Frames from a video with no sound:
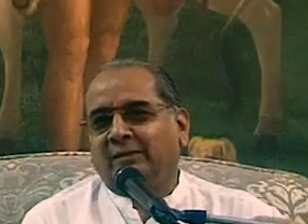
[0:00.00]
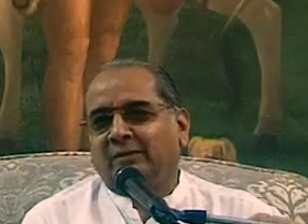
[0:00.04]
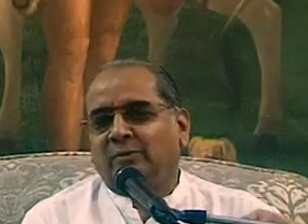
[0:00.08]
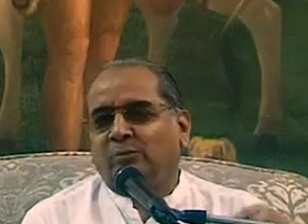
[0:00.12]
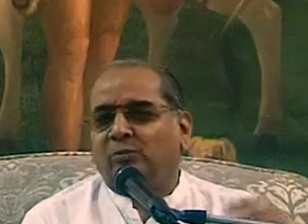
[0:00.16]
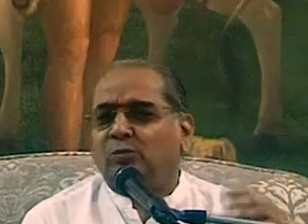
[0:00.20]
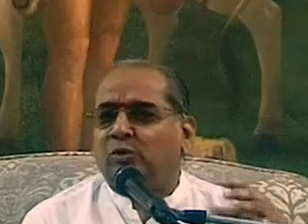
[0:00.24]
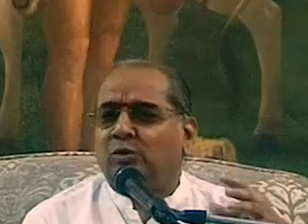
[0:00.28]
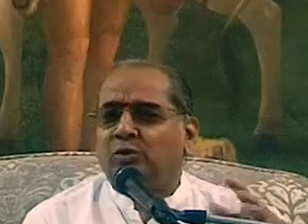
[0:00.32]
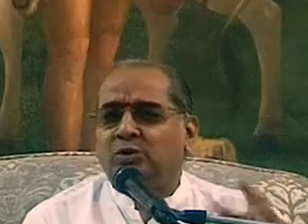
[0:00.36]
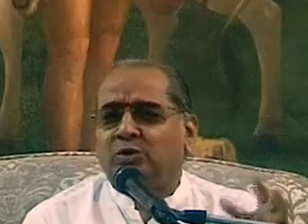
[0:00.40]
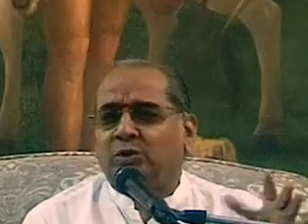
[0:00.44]

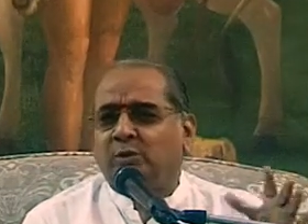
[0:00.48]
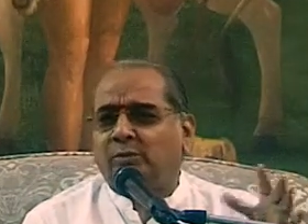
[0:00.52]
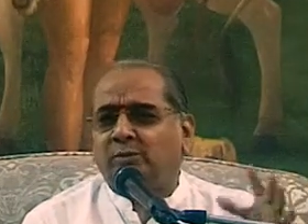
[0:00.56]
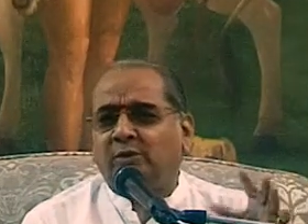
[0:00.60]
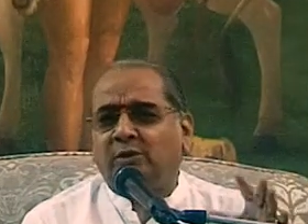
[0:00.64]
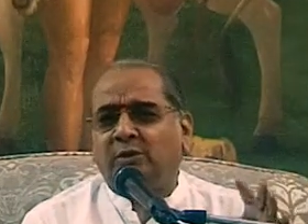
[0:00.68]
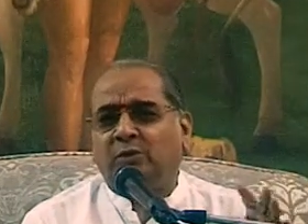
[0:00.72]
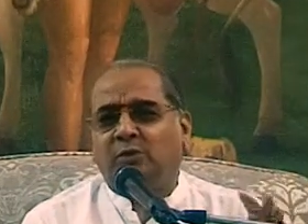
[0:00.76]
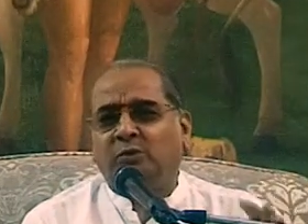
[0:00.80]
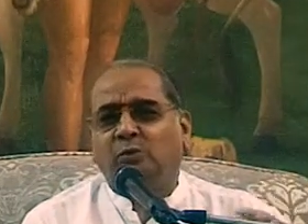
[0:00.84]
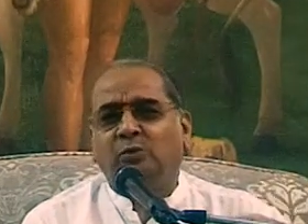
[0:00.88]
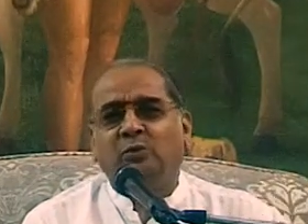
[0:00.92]
Most of
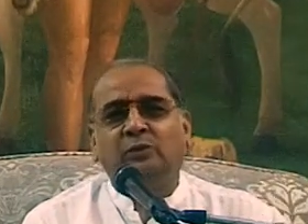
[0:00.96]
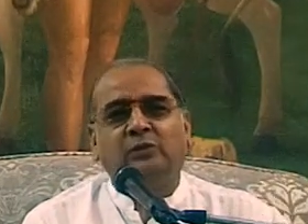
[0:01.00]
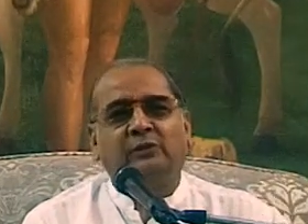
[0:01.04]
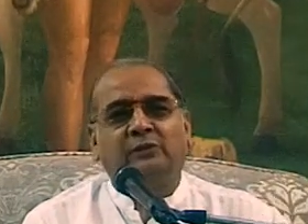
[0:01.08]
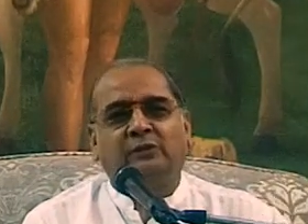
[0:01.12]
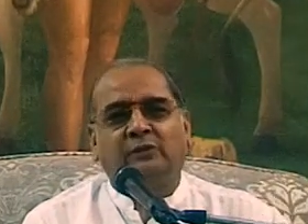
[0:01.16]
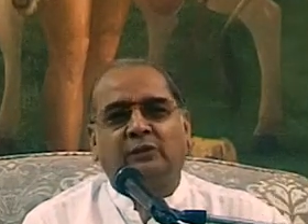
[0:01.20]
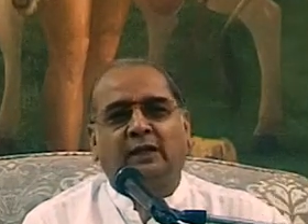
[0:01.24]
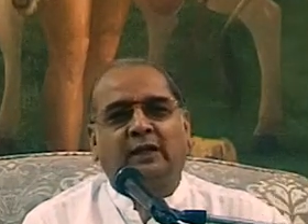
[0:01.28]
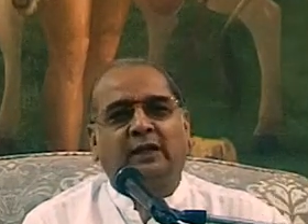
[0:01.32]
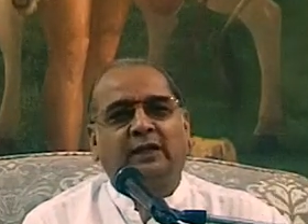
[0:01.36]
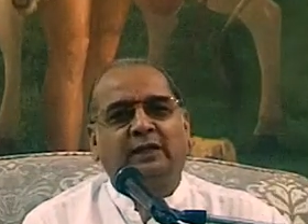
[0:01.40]
the
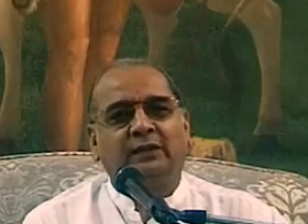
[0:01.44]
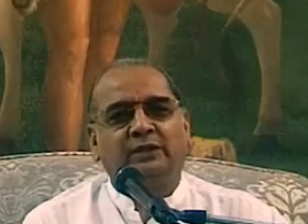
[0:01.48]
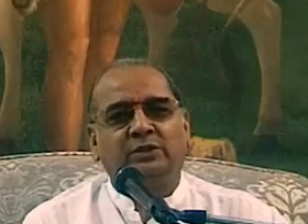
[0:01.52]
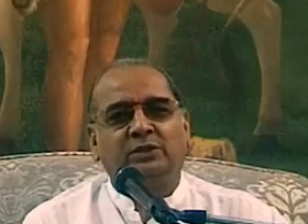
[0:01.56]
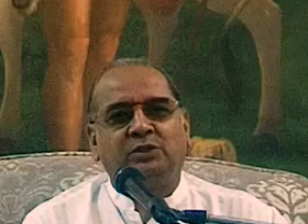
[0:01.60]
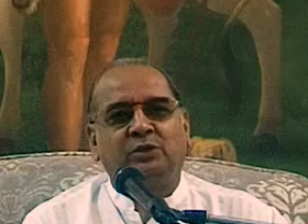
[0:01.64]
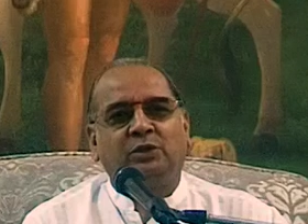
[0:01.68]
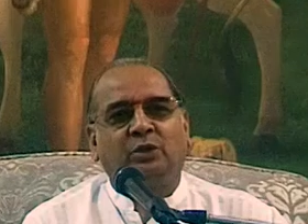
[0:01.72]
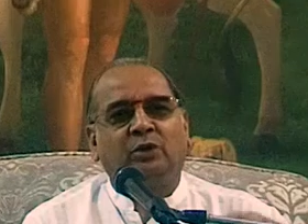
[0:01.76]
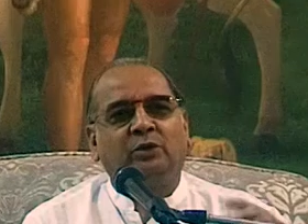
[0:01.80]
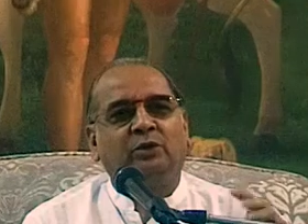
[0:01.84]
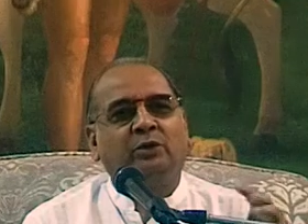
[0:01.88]
rules are
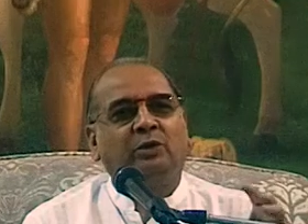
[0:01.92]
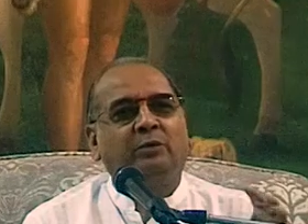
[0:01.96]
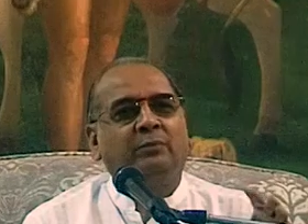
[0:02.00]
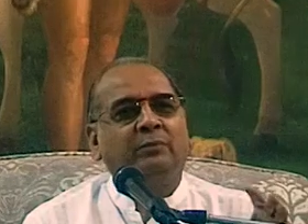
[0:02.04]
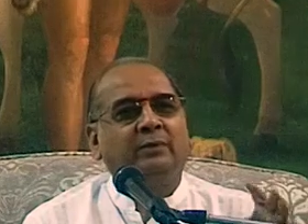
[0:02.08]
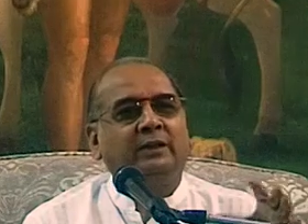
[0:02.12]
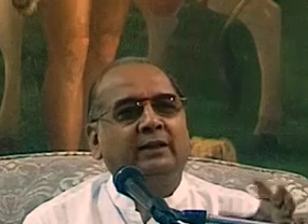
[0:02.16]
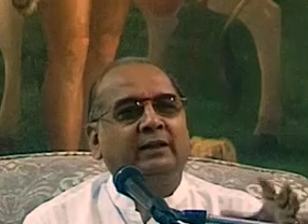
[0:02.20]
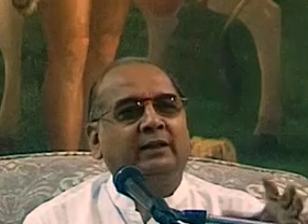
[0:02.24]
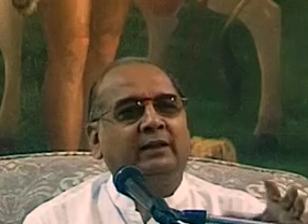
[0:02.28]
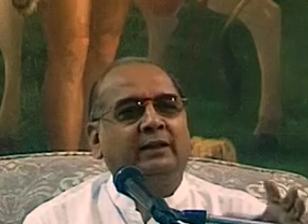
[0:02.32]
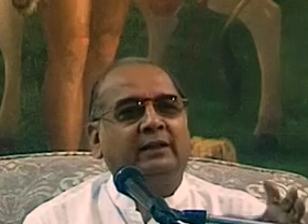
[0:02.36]

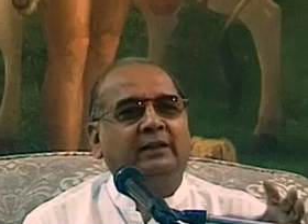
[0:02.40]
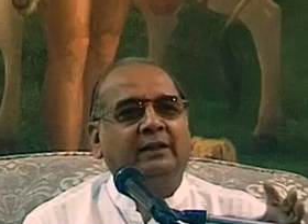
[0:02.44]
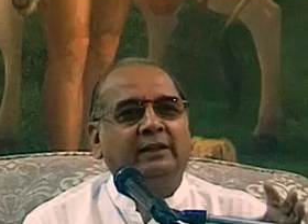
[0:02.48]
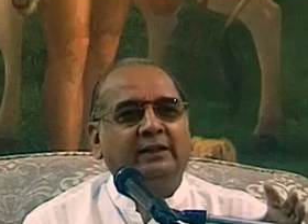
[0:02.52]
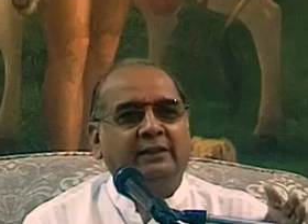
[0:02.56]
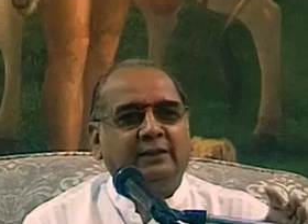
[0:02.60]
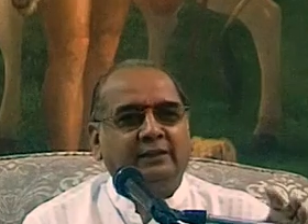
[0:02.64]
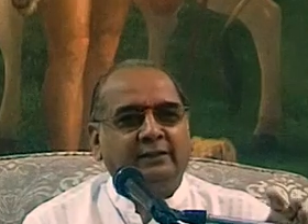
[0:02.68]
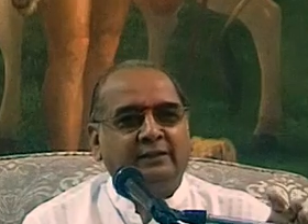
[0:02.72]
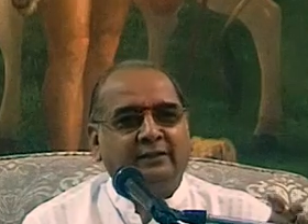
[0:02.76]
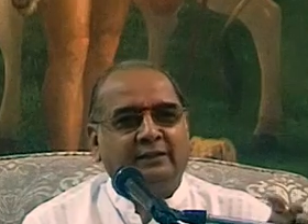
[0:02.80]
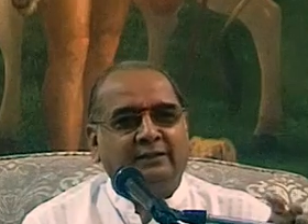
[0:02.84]

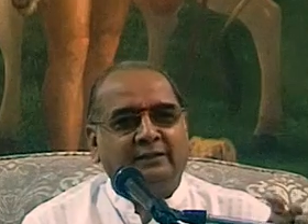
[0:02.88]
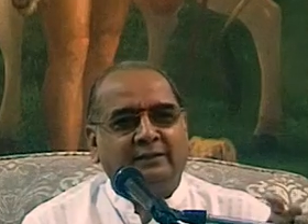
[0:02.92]
geographically